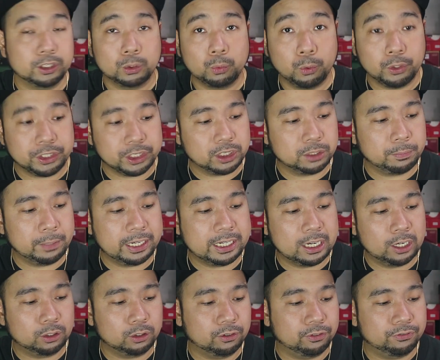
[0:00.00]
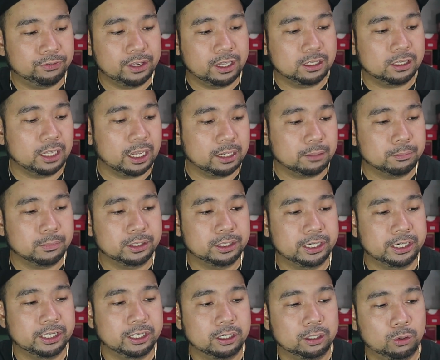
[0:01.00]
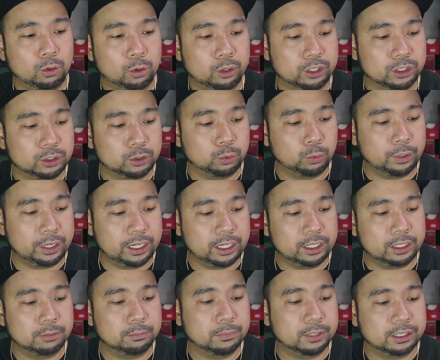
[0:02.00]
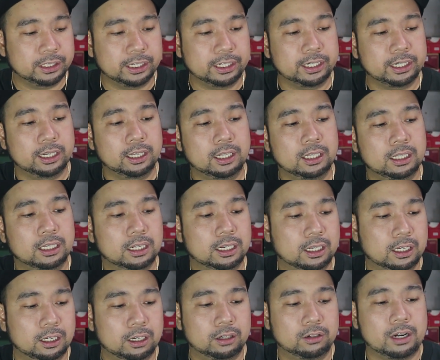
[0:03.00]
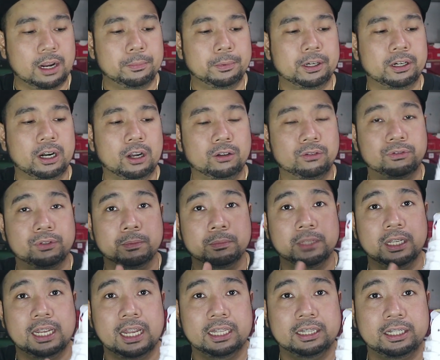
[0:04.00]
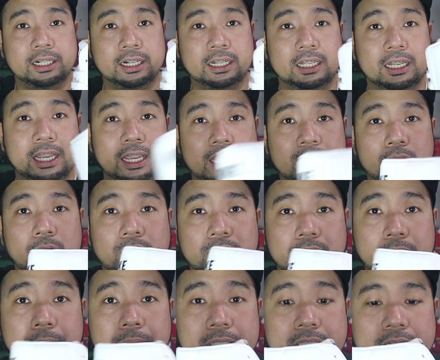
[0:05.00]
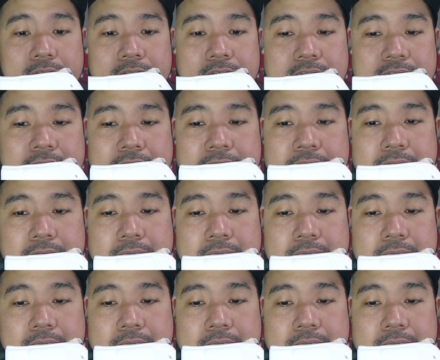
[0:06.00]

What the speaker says: swoosh is made out of felt-like material or suede material, wrapping around from the lateral and on the medial side.